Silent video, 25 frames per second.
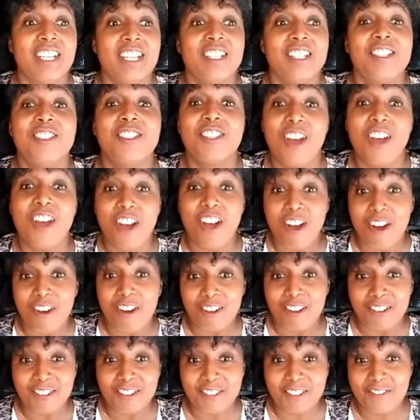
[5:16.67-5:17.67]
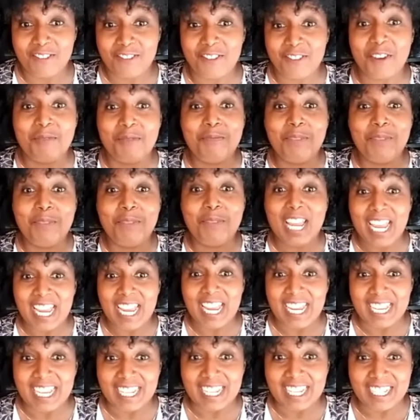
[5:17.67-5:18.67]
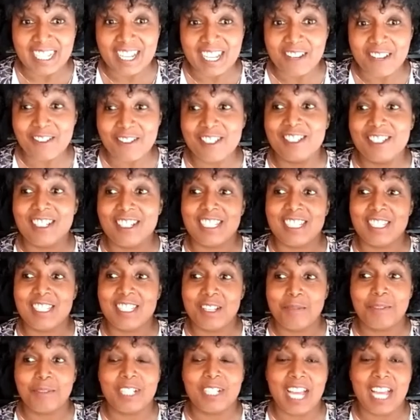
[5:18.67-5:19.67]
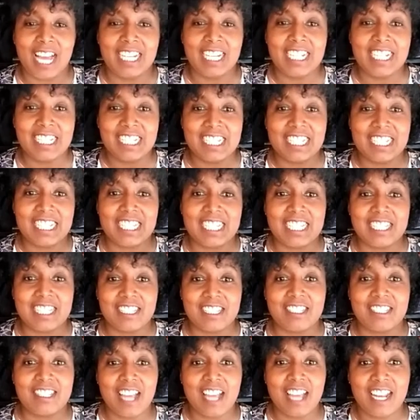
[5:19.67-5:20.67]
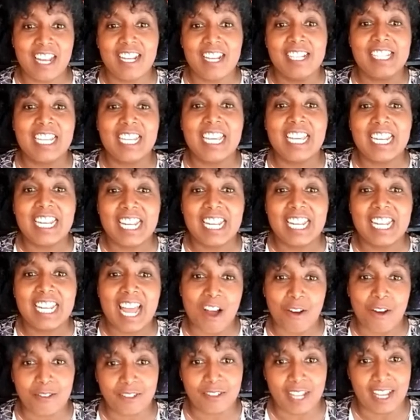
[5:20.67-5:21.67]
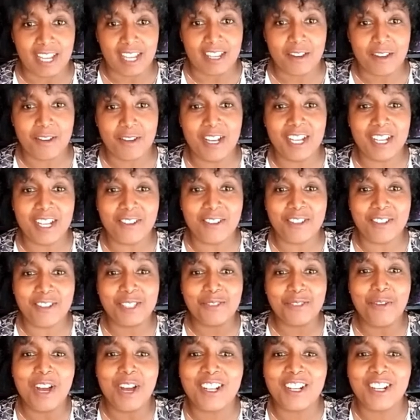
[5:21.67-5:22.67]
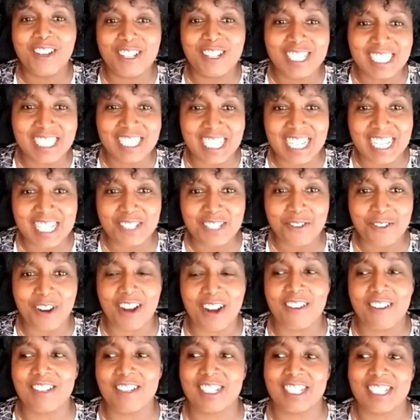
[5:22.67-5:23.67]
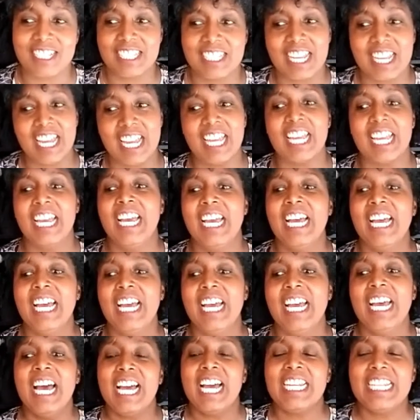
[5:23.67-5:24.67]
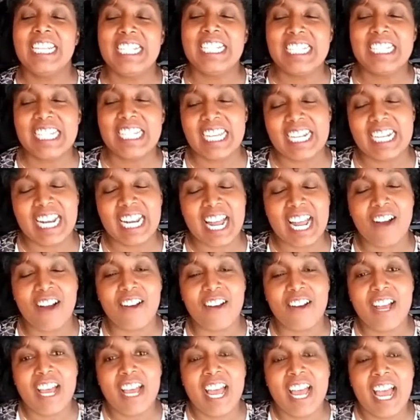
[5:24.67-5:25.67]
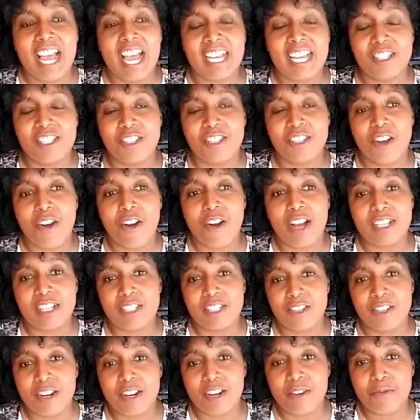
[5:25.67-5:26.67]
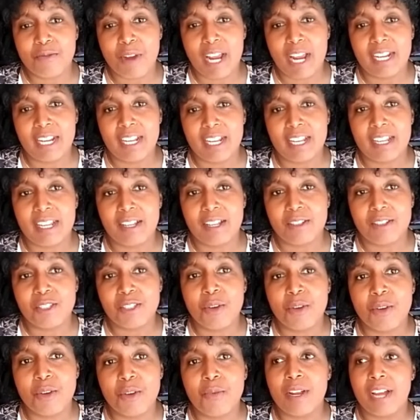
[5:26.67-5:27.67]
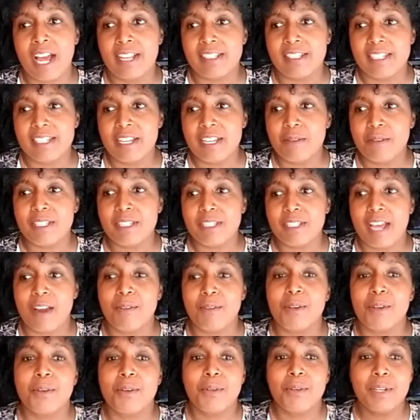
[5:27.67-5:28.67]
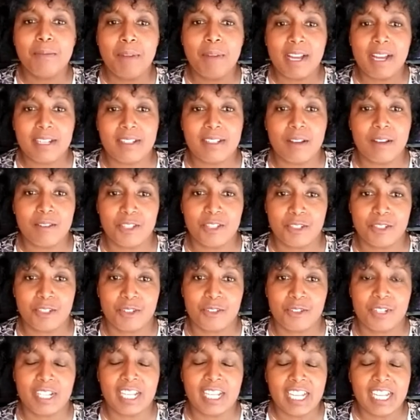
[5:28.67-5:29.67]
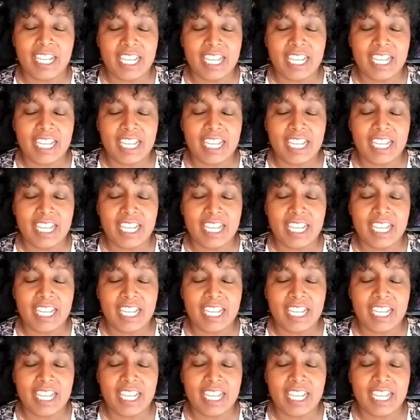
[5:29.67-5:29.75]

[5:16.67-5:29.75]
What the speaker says: So for me, it was just simply, I need to get it out. Like it was one of those things where I was just like, I need to get it out. And so I started writing. So what I did was I recruited my adult children,